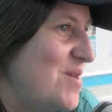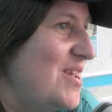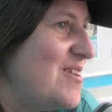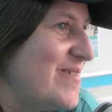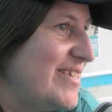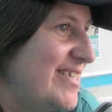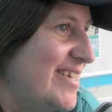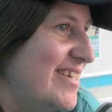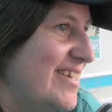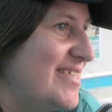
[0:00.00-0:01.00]
But you know,
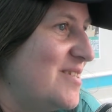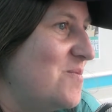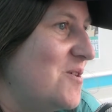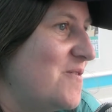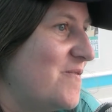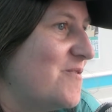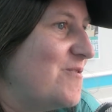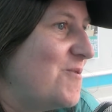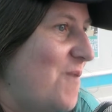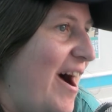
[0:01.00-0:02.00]
it's a
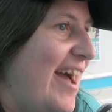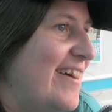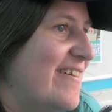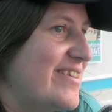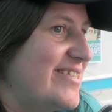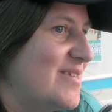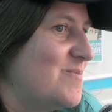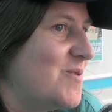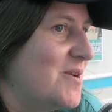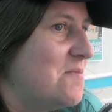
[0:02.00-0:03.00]
beautiful choir. It's
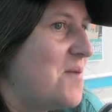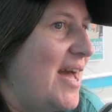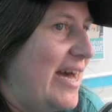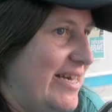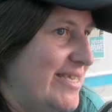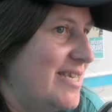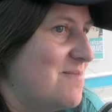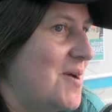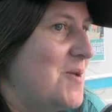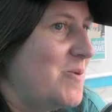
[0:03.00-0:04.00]
supported by us
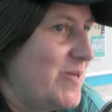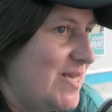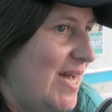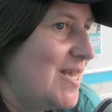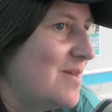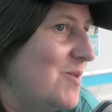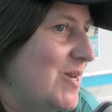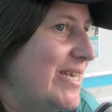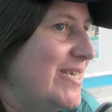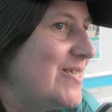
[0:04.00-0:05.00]
and by Northside
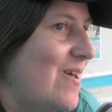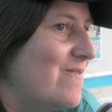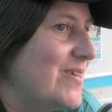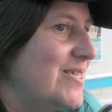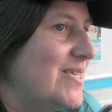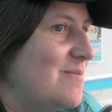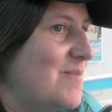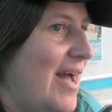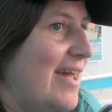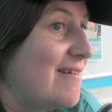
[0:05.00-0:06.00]
Community Service and
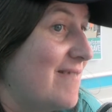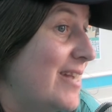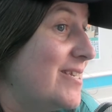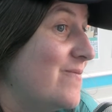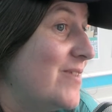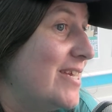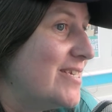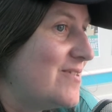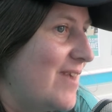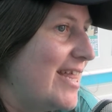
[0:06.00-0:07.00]
by Creativity
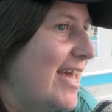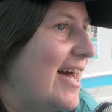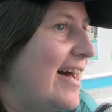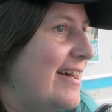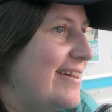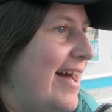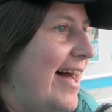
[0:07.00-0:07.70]
Australia.